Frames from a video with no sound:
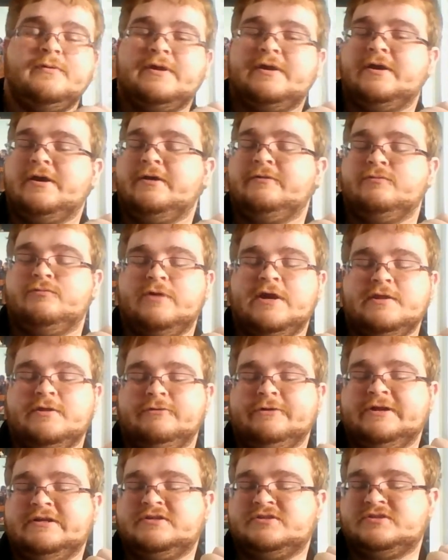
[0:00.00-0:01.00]

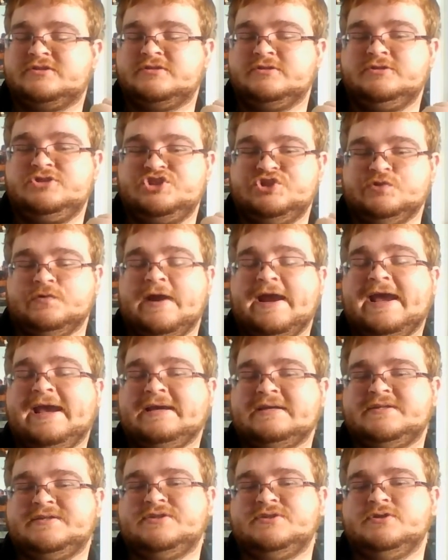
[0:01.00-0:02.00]
Whether it's
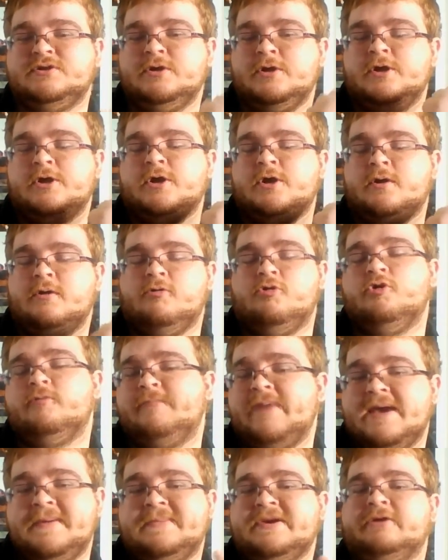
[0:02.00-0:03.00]
Drax or
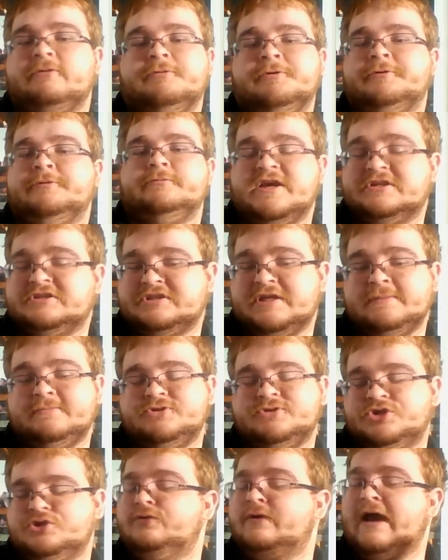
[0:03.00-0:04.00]
Baby Groot. Because them
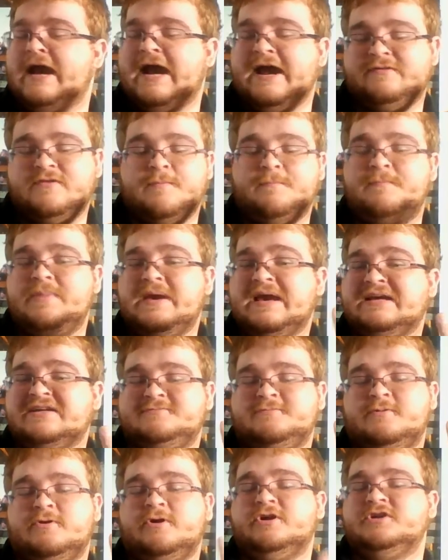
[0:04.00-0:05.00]
two had the
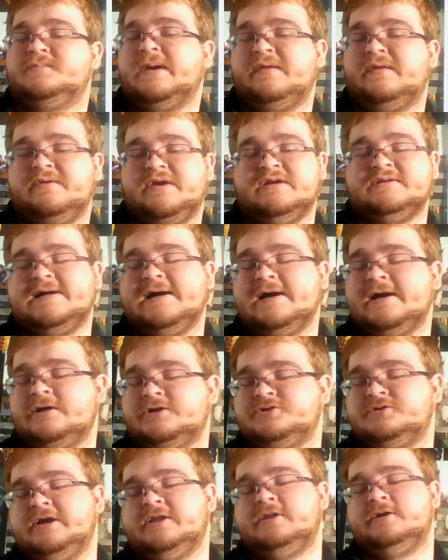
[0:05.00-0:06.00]
best parts about the entire
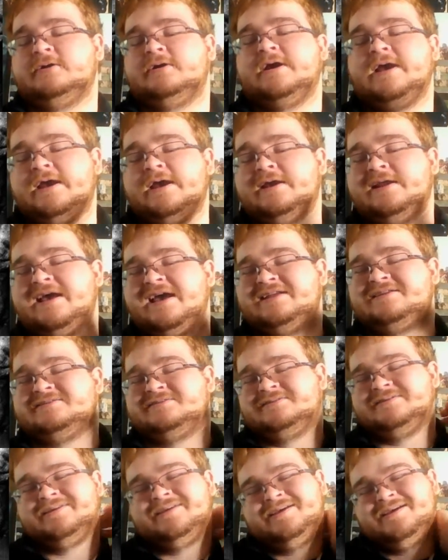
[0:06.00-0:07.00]
trailer, and
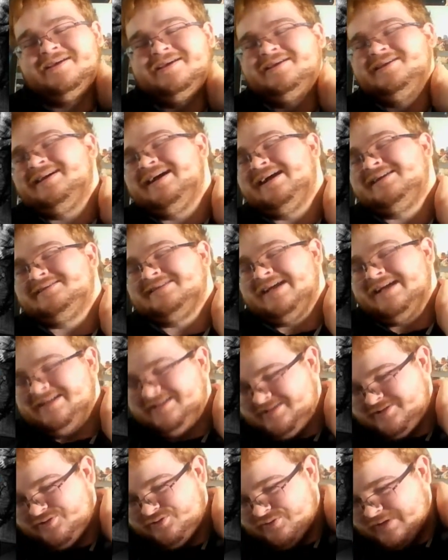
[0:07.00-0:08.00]
I
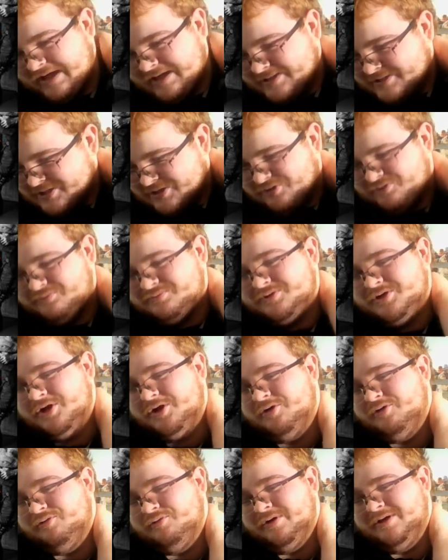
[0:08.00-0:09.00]
don't
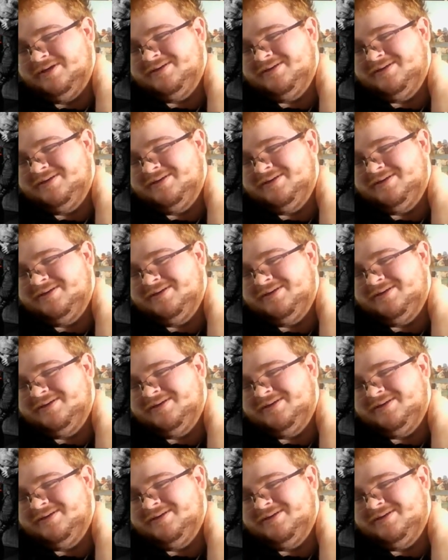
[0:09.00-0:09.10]
know